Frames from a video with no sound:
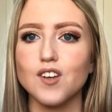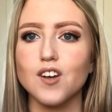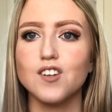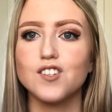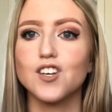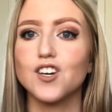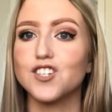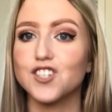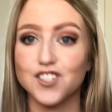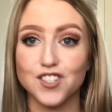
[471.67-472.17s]

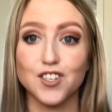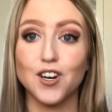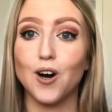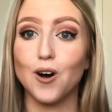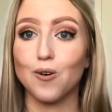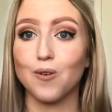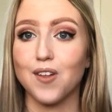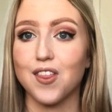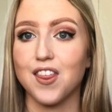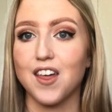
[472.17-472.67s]
sort of just
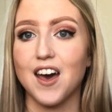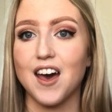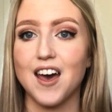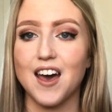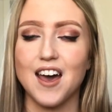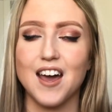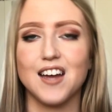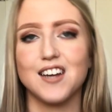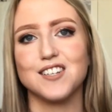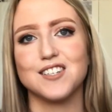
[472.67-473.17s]
go with
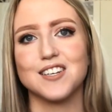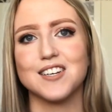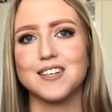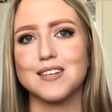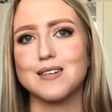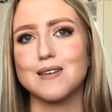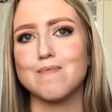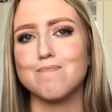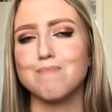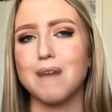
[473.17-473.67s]
it and just
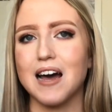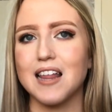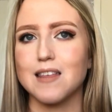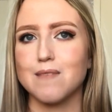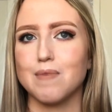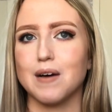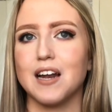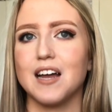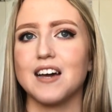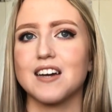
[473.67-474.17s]
bite
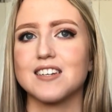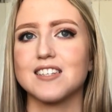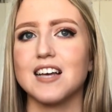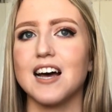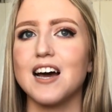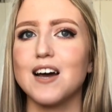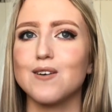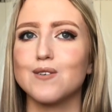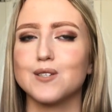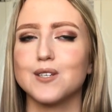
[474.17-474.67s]
the bullet, because
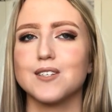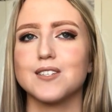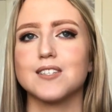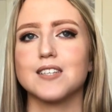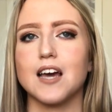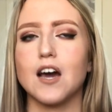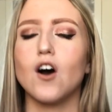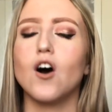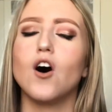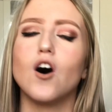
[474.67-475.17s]
I always
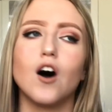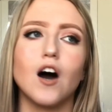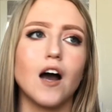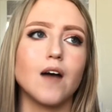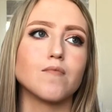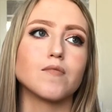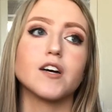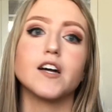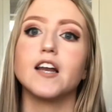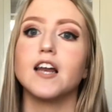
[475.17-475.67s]
used to say, oh,
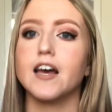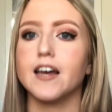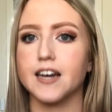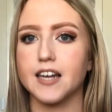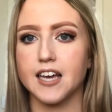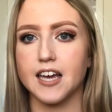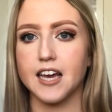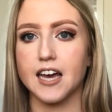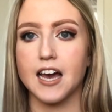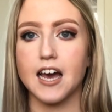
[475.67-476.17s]
I'm going to learn
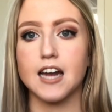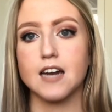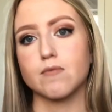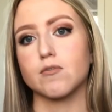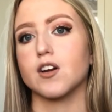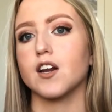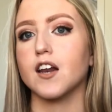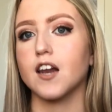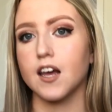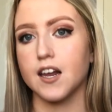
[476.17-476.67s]
here and I'm
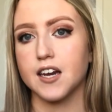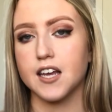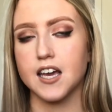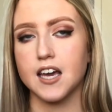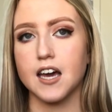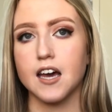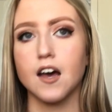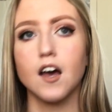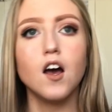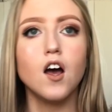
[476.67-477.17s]
going to learn
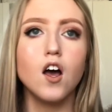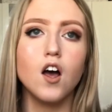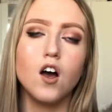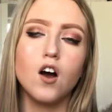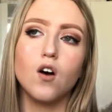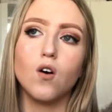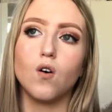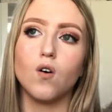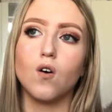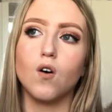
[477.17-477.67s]
here,
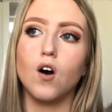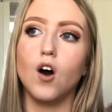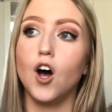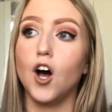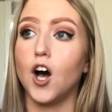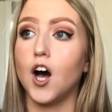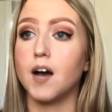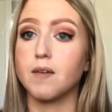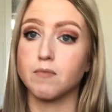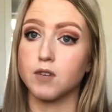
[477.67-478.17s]
or
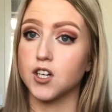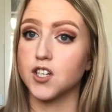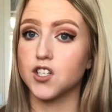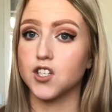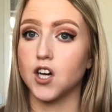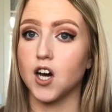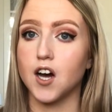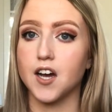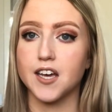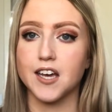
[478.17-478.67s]
oh, I'm going to
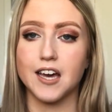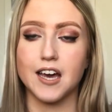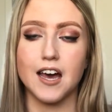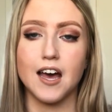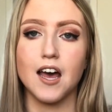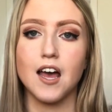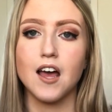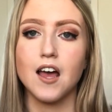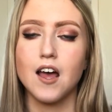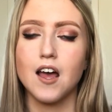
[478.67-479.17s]
start
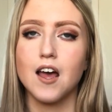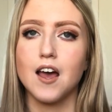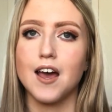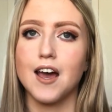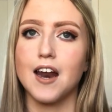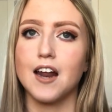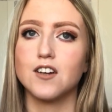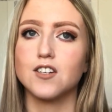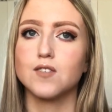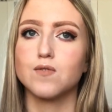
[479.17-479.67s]
here,
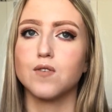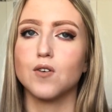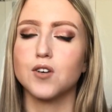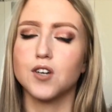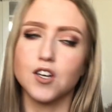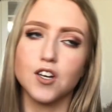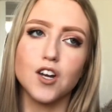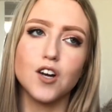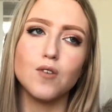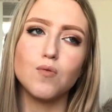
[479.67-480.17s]
and I just
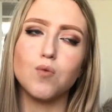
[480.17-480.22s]
thought, you know